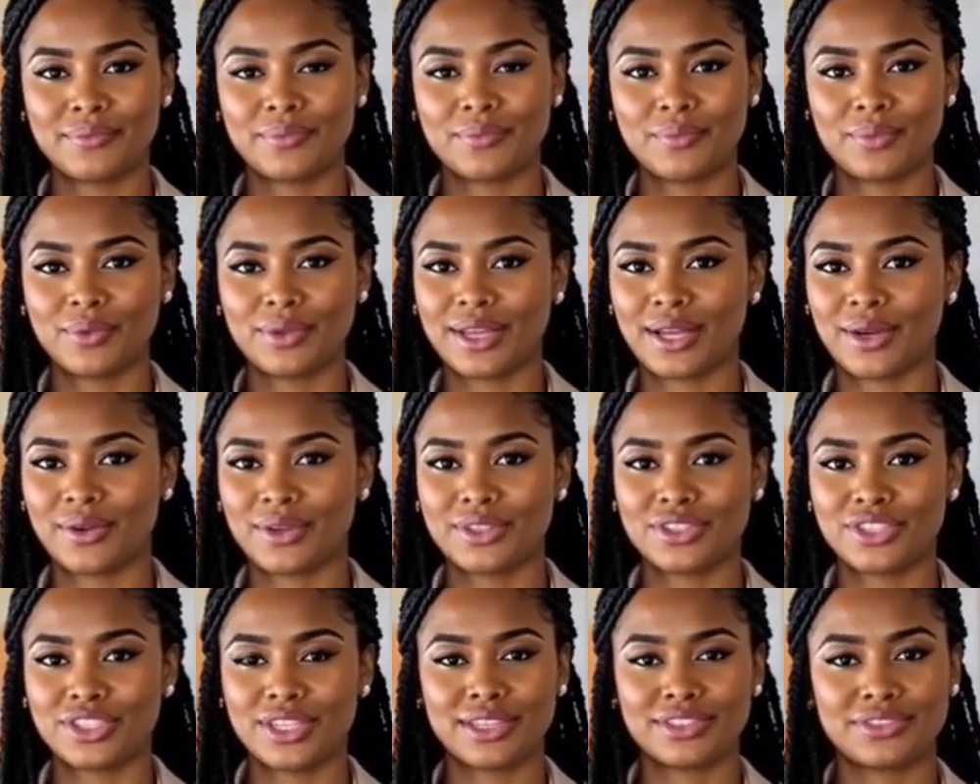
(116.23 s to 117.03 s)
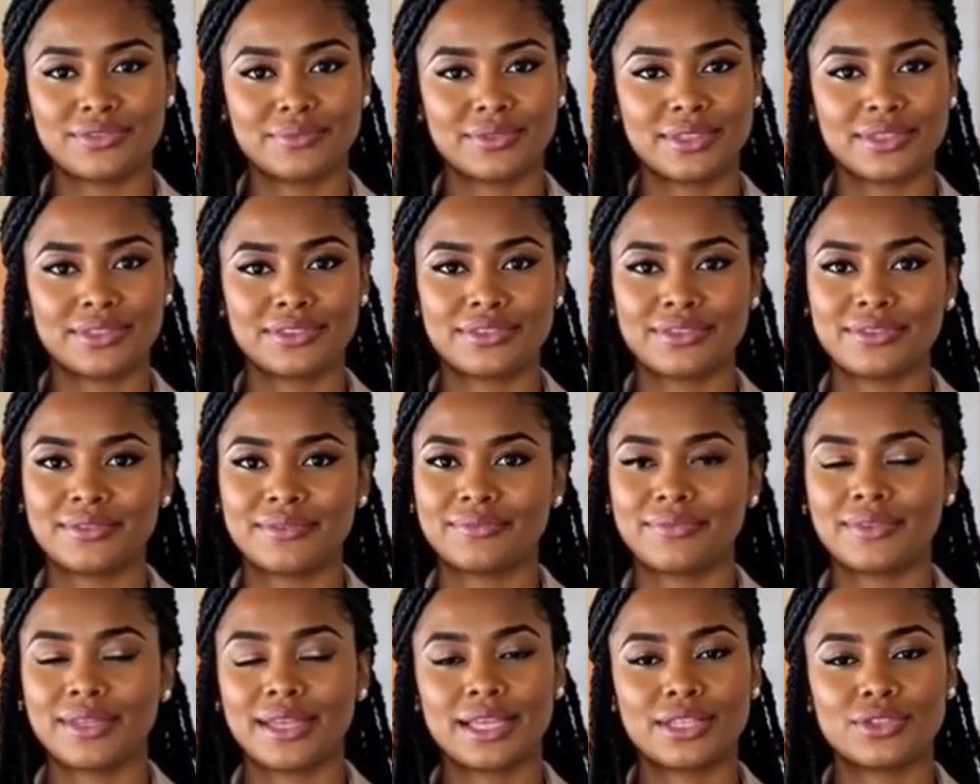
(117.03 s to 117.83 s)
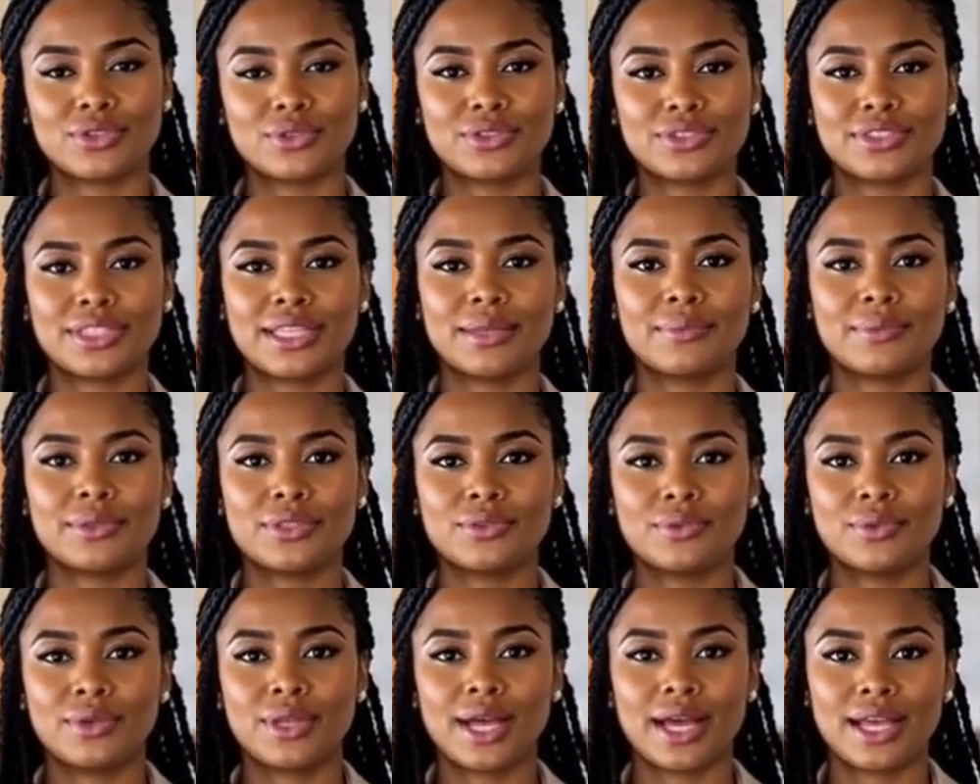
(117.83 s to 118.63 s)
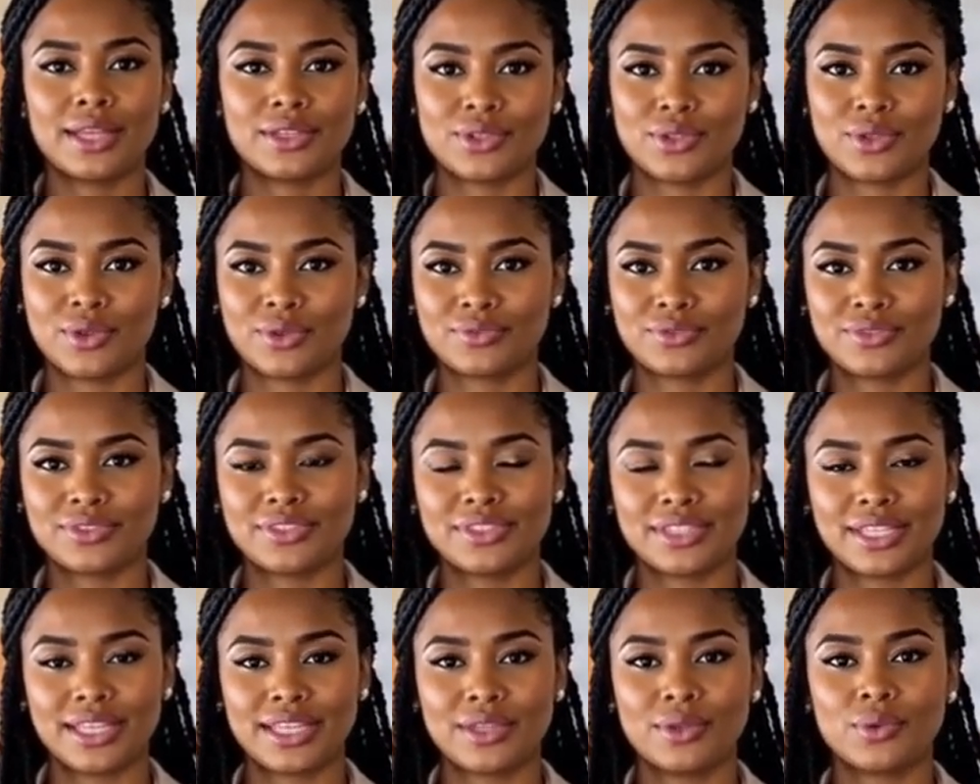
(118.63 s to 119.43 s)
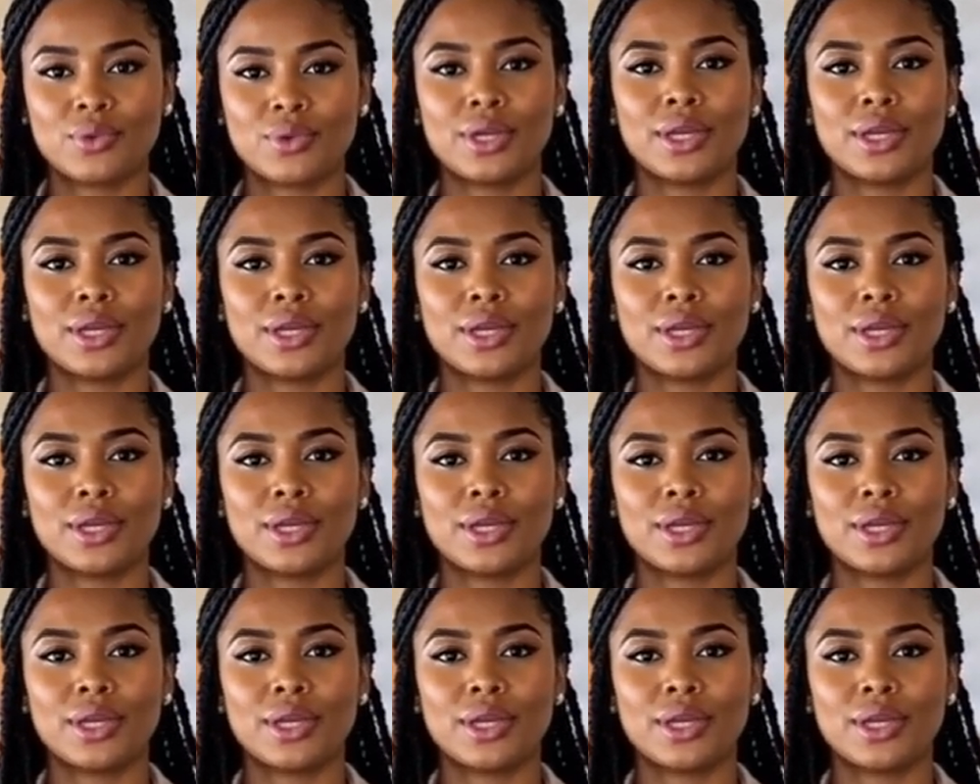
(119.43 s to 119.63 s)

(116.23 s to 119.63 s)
Without adjustments, financial statements would either overstate or